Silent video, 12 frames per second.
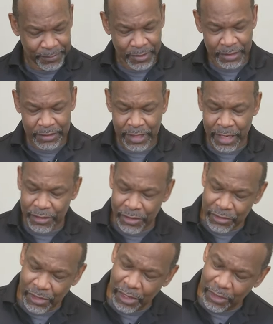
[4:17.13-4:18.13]
It's got a
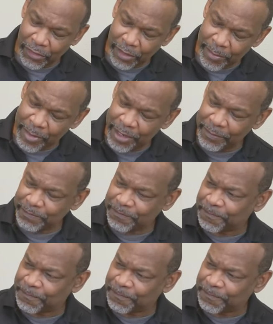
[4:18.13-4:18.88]
good color. I mean,